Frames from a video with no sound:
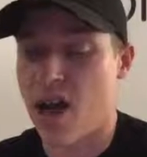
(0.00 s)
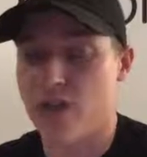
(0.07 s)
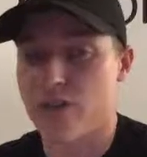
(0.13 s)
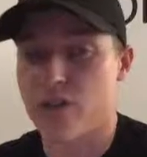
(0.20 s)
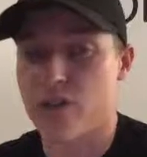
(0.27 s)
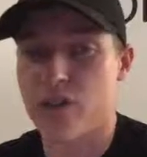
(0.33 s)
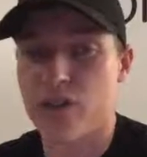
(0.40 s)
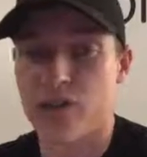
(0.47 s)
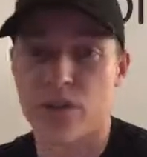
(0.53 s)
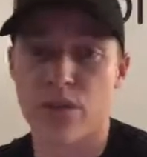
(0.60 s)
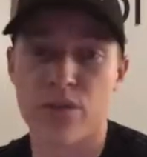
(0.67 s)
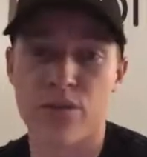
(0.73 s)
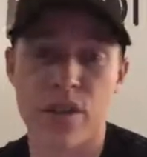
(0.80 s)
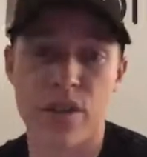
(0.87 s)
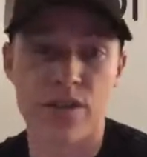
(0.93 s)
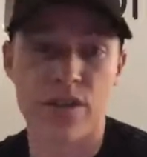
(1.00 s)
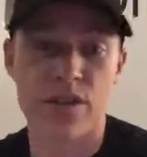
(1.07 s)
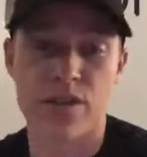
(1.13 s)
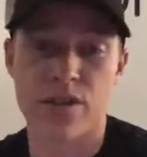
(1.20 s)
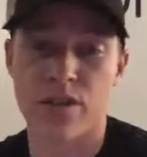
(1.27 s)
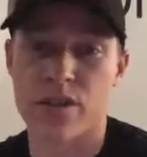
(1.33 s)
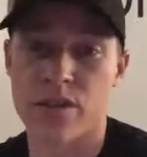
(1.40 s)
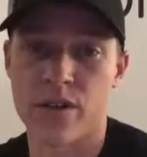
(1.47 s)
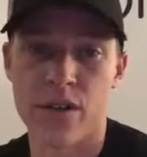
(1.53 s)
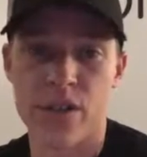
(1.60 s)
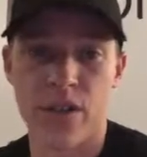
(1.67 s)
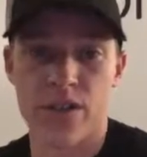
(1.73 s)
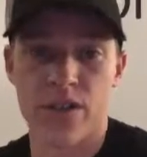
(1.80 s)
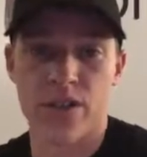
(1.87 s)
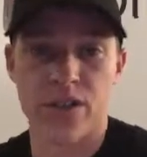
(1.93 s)
So kudos to
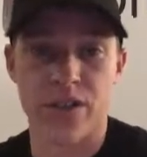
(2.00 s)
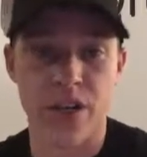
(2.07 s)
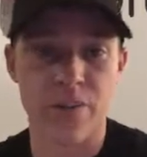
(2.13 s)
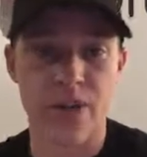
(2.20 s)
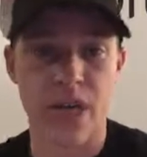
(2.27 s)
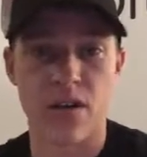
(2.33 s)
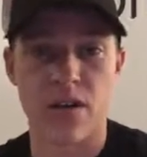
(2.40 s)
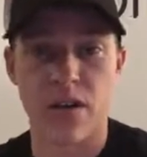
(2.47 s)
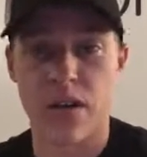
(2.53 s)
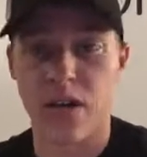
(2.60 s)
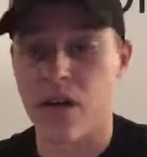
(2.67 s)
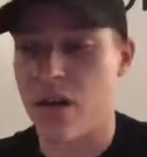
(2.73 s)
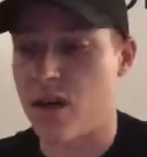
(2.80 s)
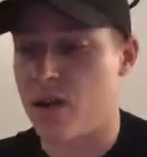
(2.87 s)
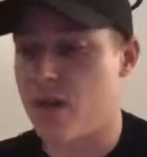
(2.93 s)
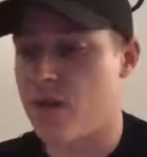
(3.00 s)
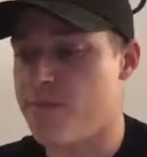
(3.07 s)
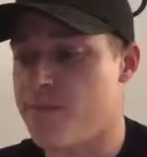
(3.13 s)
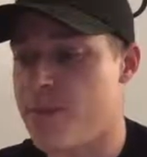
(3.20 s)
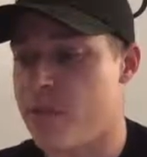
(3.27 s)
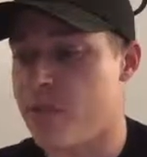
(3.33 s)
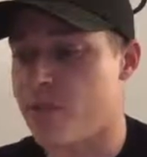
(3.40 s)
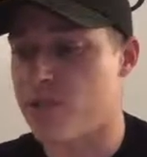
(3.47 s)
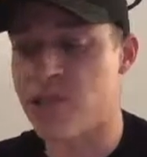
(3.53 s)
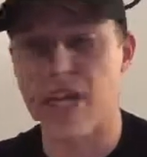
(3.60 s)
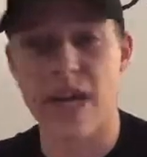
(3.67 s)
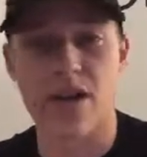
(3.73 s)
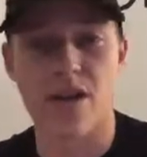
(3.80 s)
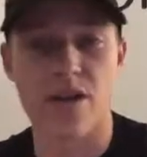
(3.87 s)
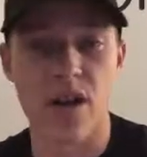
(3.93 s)
jumping on,
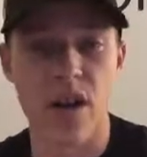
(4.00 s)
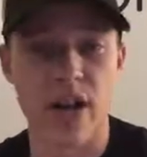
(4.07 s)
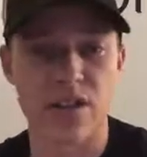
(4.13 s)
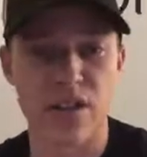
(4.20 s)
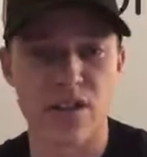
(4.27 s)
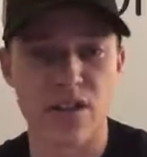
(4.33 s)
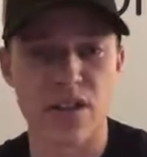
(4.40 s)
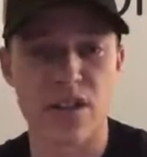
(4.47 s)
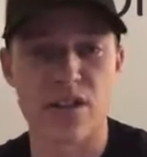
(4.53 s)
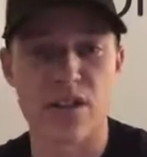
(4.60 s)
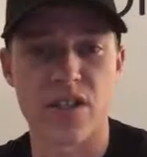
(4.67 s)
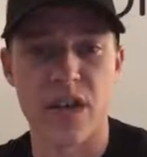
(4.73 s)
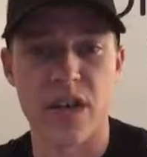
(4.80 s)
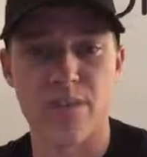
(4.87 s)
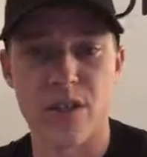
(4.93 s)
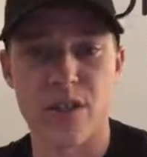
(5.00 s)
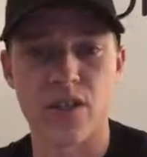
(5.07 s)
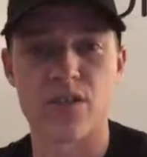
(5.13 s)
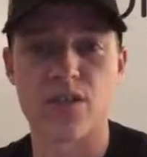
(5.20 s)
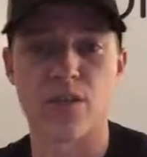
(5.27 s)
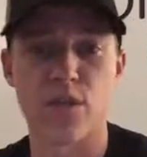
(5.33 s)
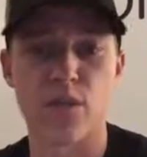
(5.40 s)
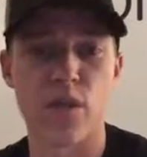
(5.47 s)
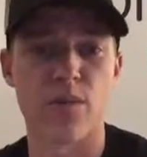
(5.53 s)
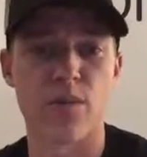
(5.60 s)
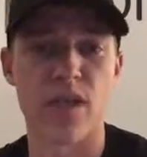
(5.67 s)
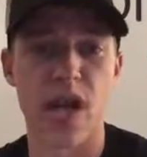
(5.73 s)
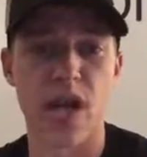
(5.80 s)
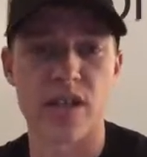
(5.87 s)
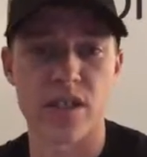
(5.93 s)
standardizing, or at least attempting to
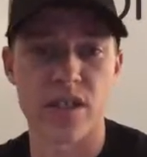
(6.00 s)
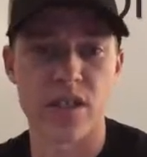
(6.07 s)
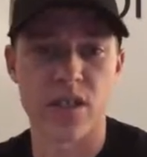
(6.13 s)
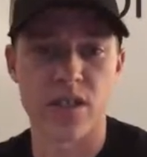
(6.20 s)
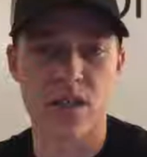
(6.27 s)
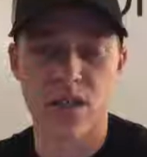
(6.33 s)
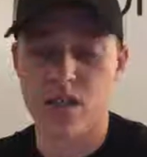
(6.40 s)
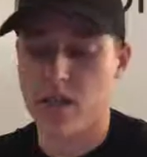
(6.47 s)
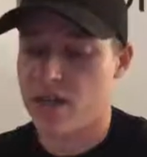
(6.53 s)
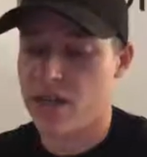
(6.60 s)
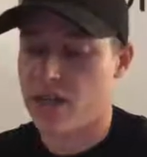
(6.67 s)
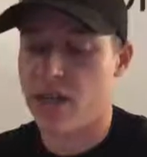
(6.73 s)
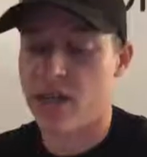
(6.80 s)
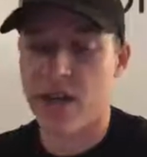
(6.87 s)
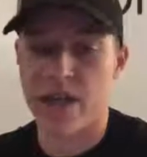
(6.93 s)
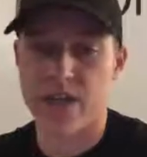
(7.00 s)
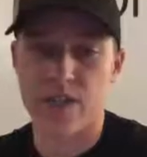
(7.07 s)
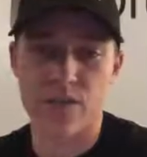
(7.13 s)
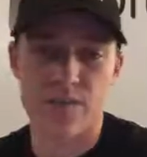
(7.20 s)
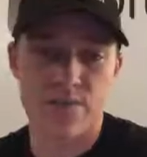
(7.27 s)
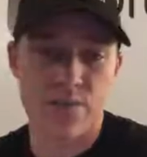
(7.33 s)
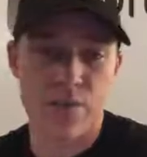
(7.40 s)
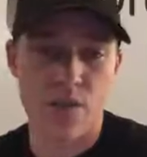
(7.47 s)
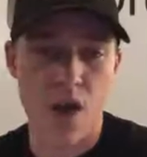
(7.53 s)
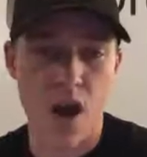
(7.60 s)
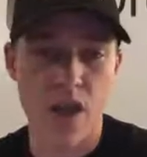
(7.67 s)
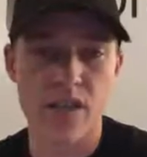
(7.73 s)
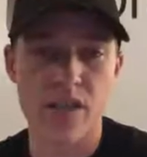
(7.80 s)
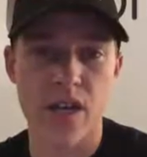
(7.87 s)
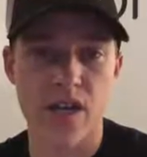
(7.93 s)
formalize in a nice
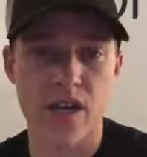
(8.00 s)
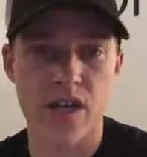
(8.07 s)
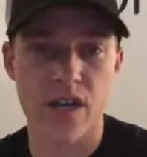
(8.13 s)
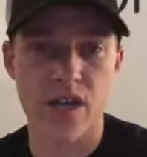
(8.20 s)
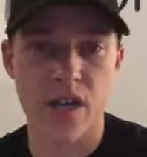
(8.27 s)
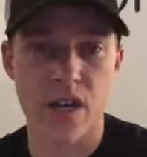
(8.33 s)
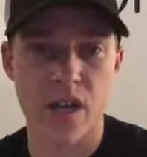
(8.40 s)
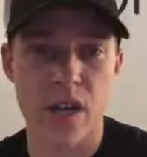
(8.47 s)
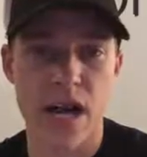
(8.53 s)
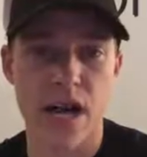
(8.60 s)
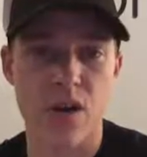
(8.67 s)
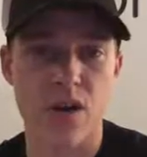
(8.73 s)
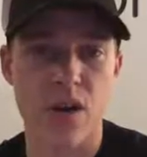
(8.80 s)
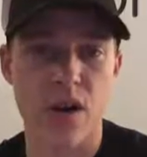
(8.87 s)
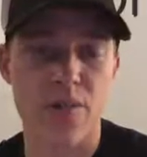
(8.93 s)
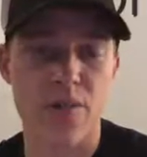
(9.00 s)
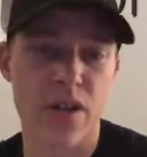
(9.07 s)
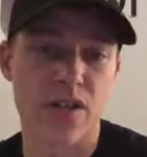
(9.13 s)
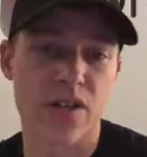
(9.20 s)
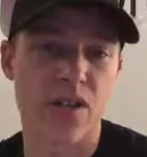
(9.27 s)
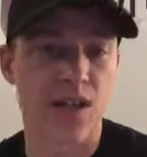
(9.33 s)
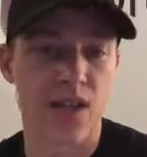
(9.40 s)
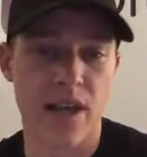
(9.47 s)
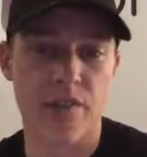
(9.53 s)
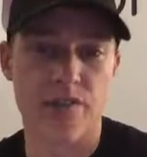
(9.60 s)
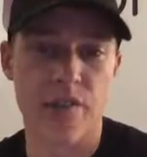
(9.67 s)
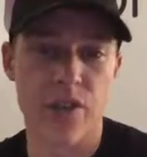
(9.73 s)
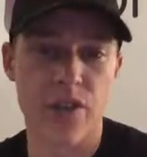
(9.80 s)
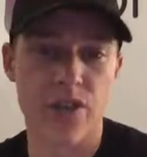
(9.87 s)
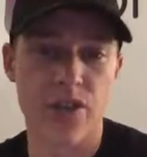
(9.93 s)
process how companies can
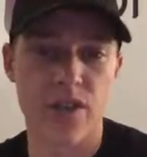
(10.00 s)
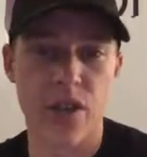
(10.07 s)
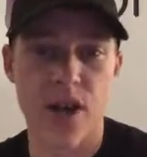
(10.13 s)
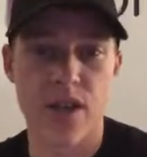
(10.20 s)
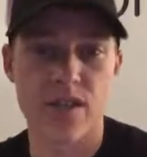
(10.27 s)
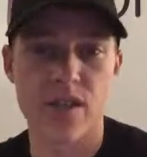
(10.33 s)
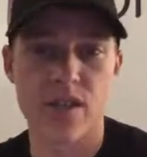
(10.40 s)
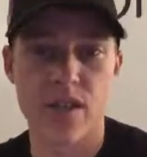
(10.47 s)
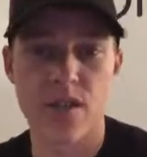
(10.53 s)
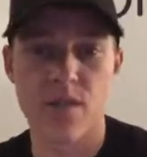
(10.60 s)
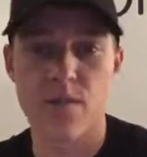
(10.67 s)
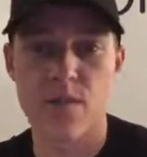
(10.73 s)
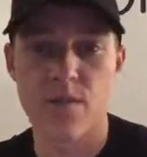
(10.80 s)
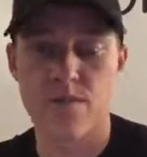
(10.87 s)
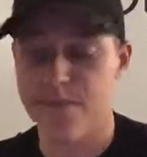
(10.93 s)
leverage the ICO.